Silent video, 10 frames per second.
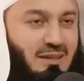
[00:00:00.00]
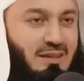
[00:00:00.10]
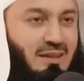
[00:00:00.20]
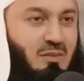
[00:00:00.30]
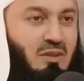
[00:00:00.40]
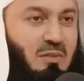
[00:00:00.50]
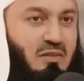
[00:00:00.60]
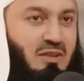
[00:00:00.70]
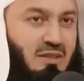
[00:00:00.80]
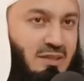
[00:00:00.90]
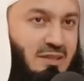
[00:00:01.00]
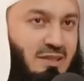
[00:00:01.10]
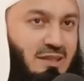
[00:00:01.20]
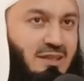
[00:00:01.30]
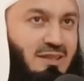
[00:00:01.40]
Yeah, one of my friends
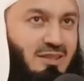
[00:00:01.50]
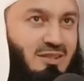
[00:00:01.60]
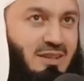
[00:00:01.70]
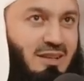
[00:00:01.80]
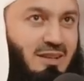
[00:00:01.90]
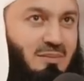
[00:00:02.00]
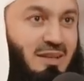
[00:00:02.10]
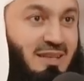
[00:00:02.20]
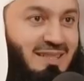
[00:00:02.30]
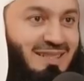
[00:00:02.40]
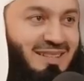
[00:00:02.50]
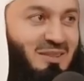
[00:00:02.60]
just did it, and inshallah, I'm next.